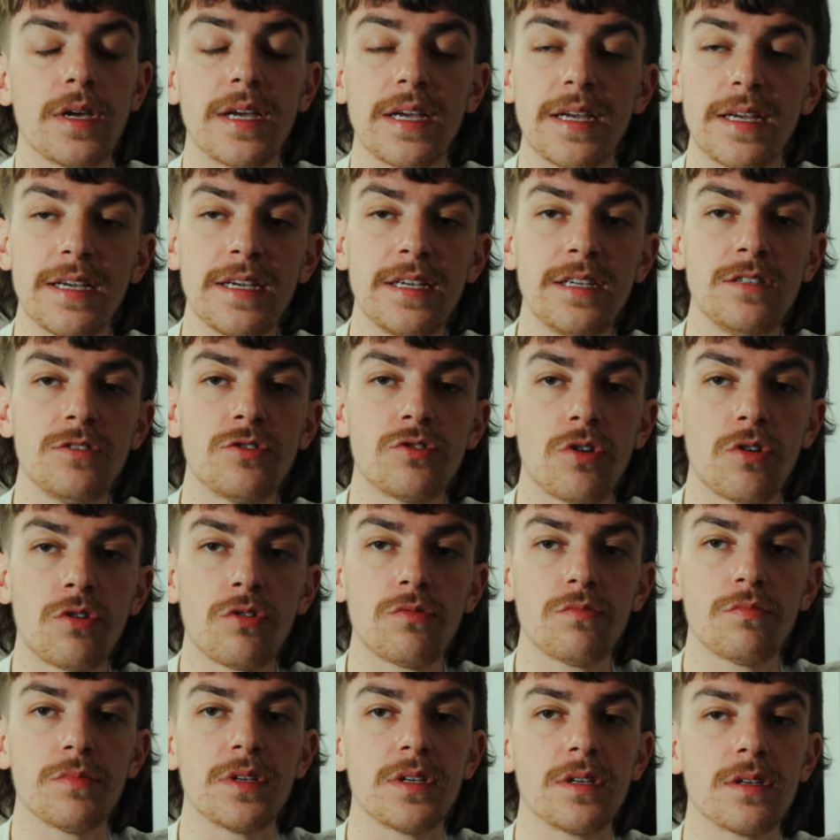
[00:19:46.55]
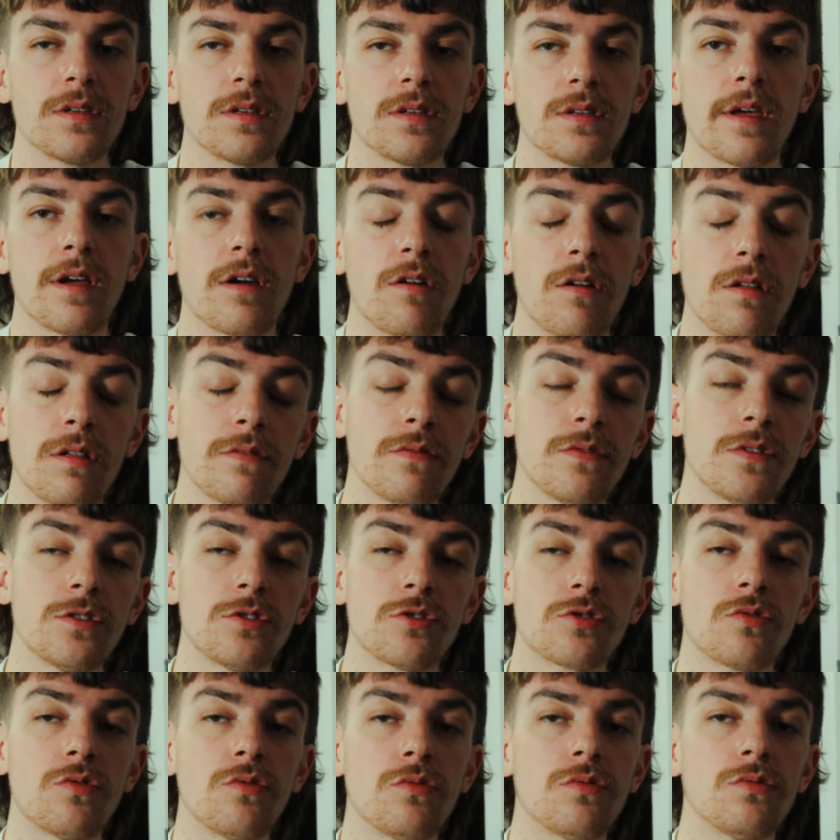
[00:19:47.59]
he told me that all of the
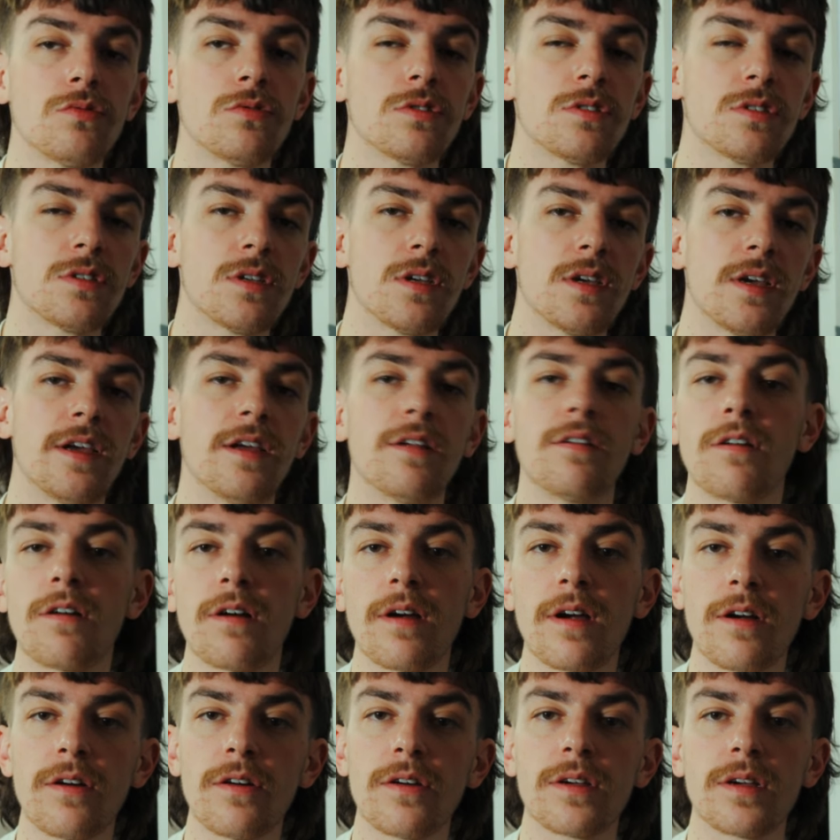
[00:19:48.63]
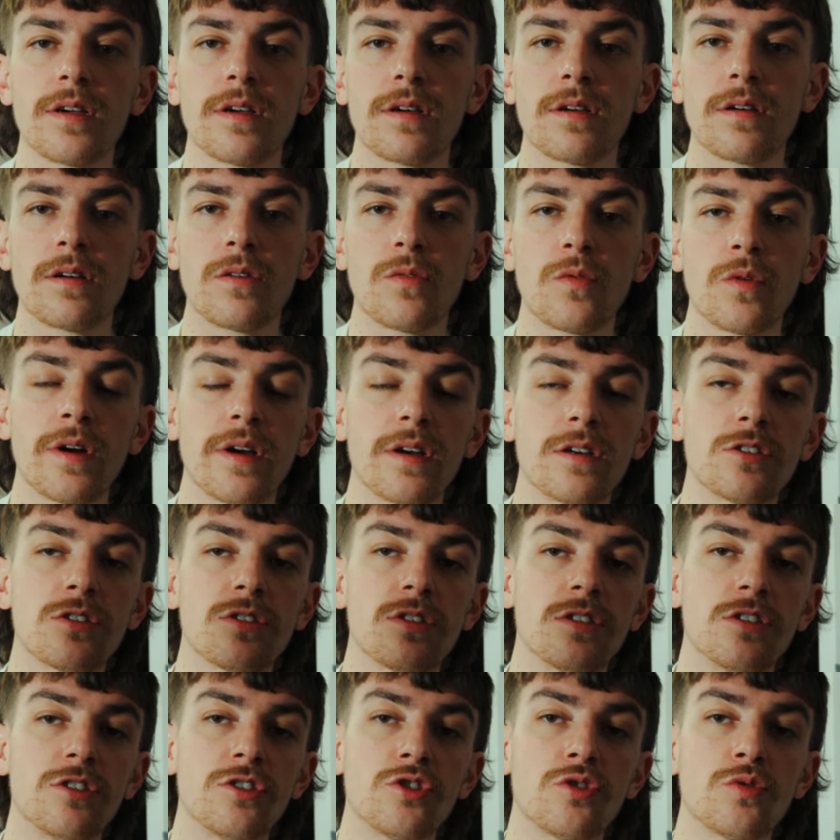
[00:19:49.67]
schools in our area were
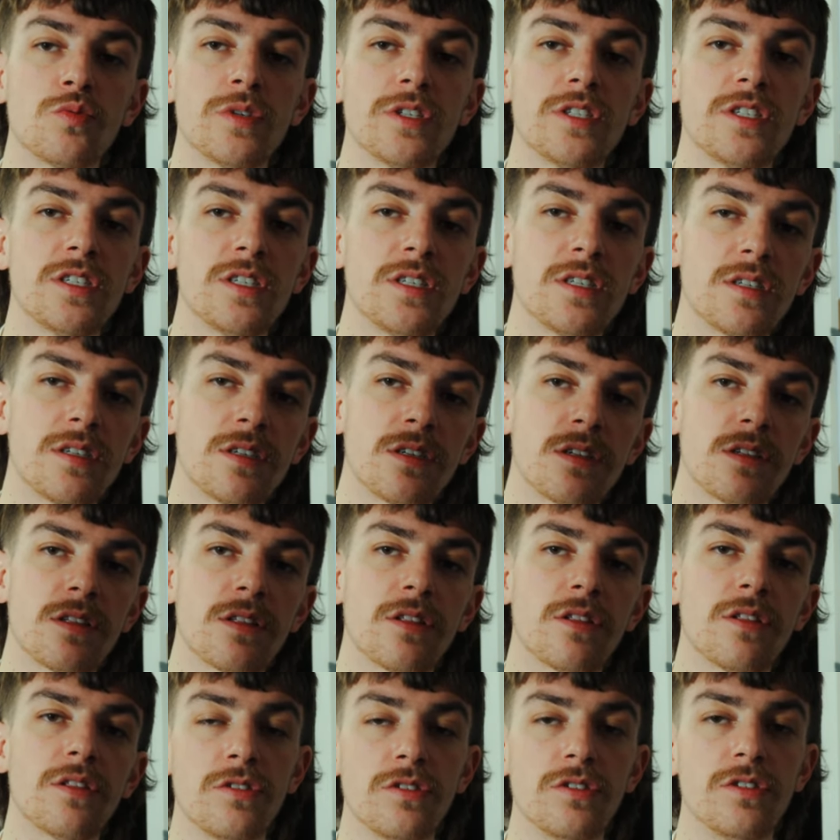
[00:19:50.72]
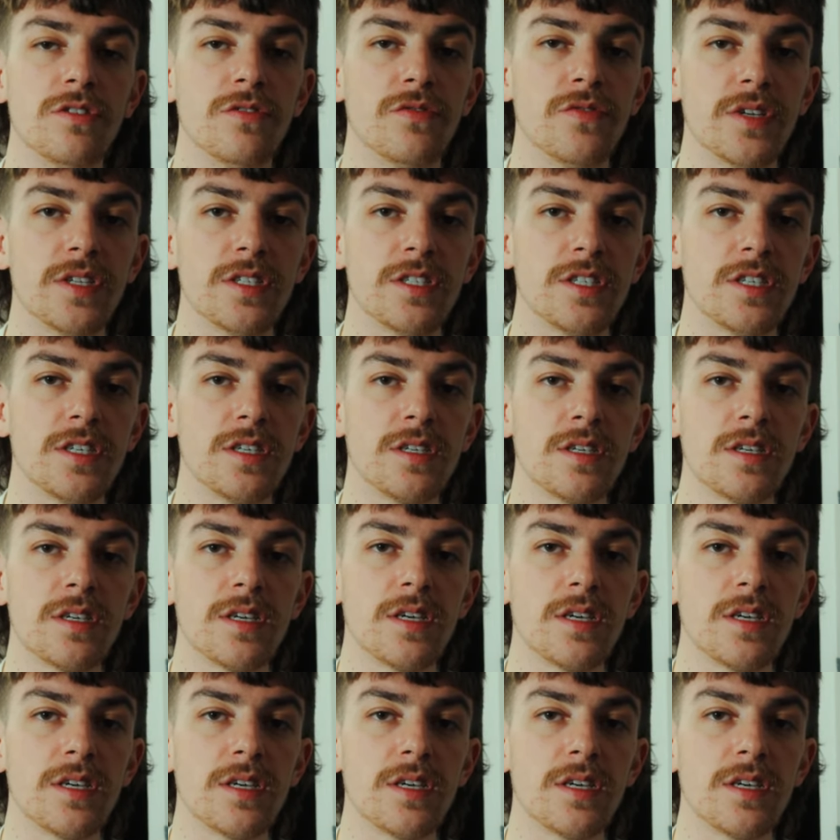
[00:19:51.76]
actually switching to DaVinci.